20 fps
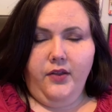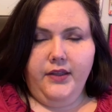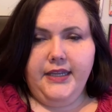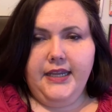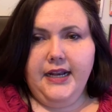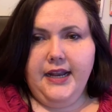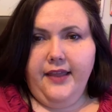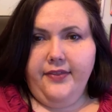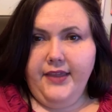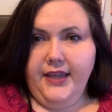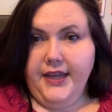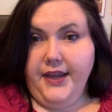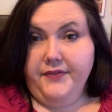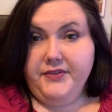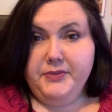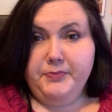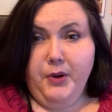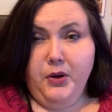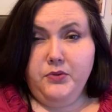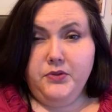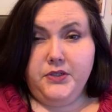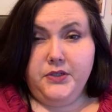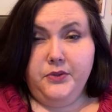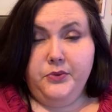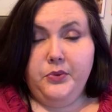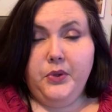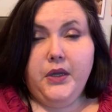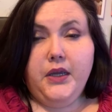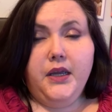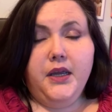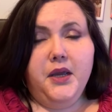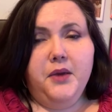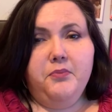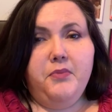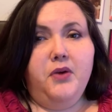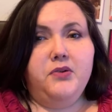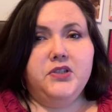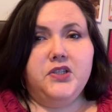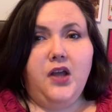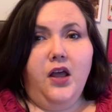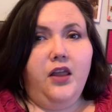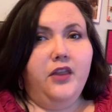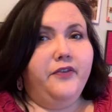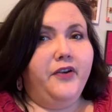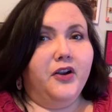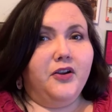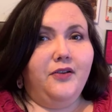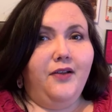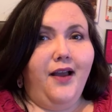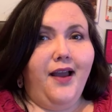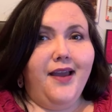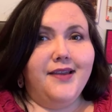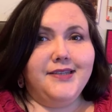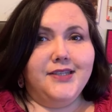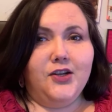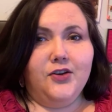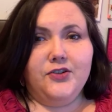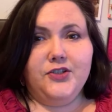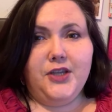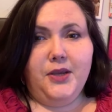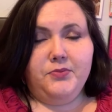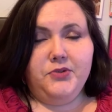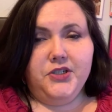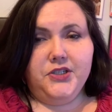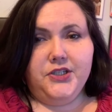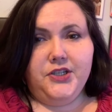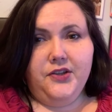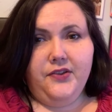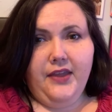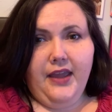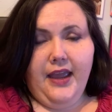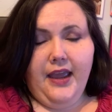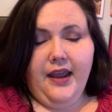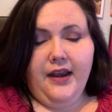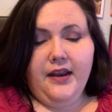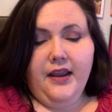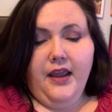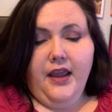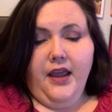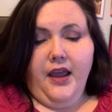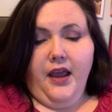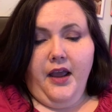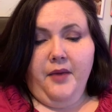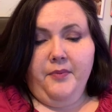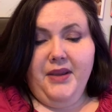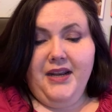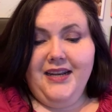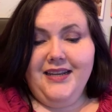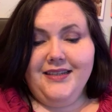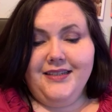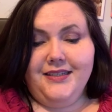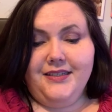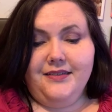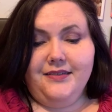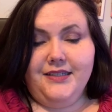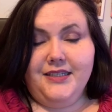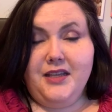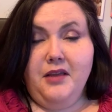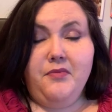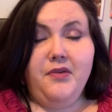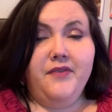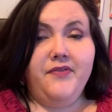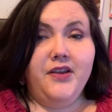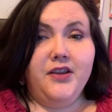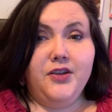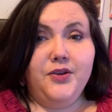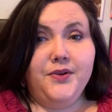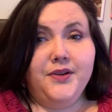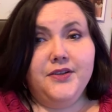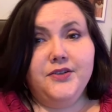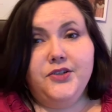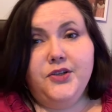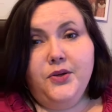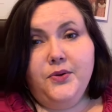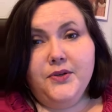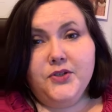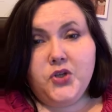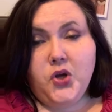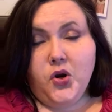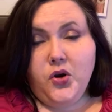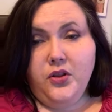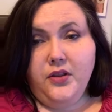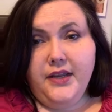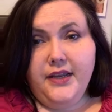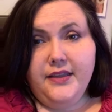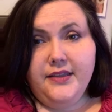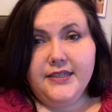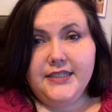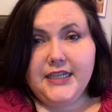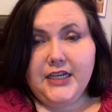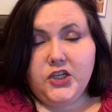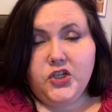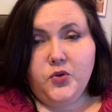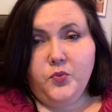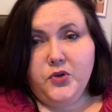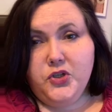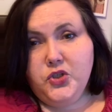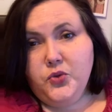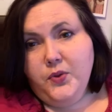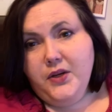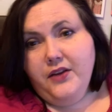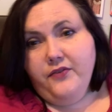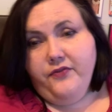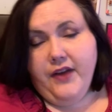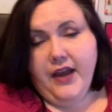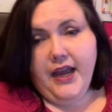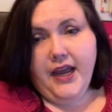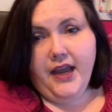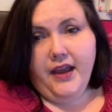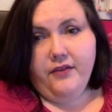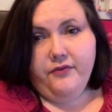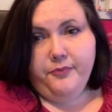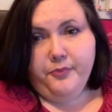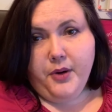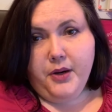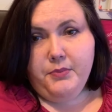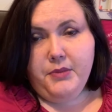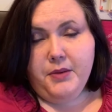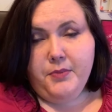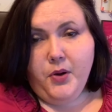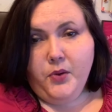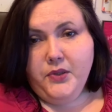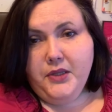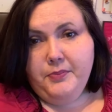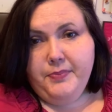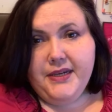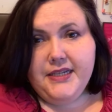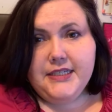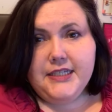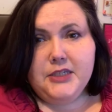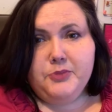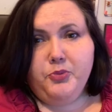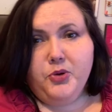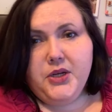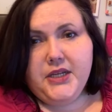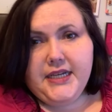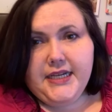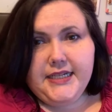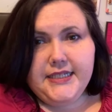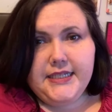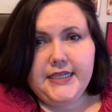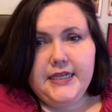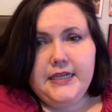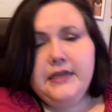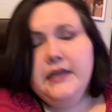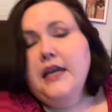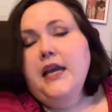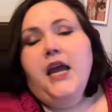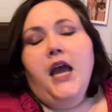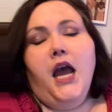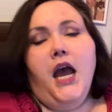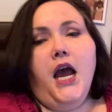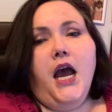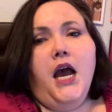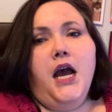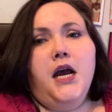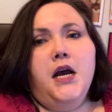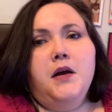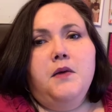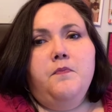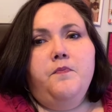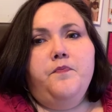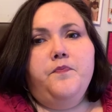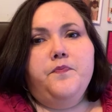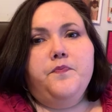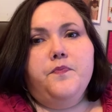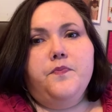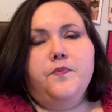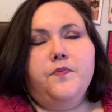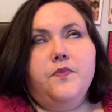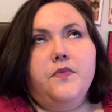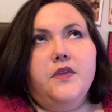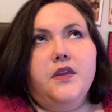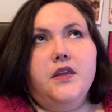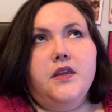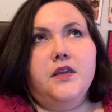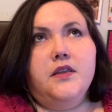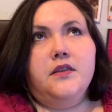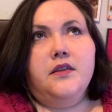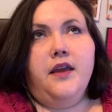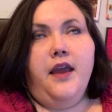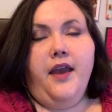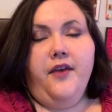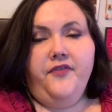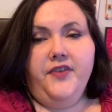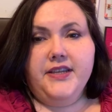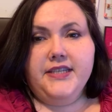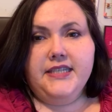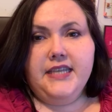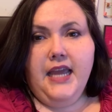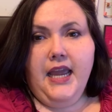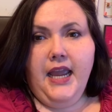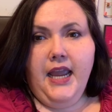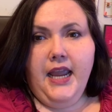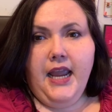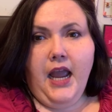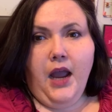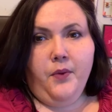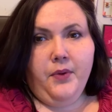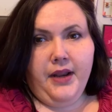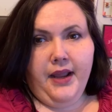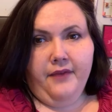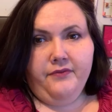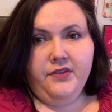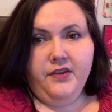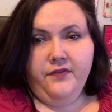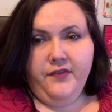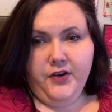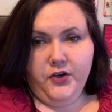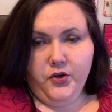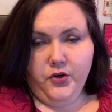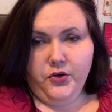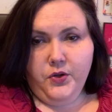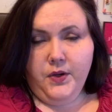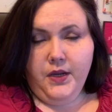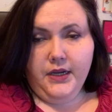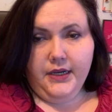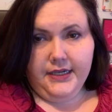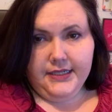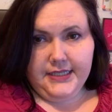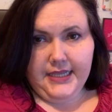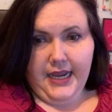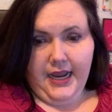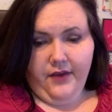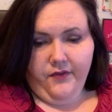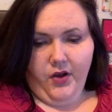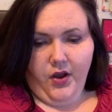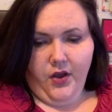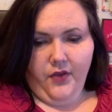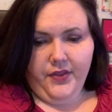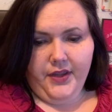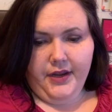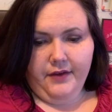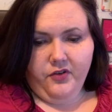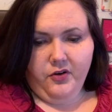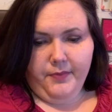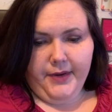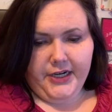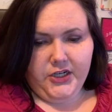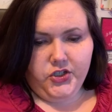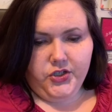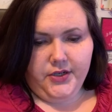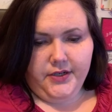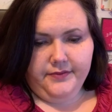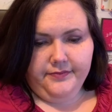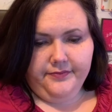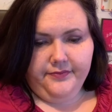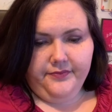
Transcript: Again, I think I've spoke to most all of our clients that are subject to that. It is, some of it you can do internally. The Section 125 premium only piece is pretty easy. The FSA, I would have the vendor do it because they have all the information.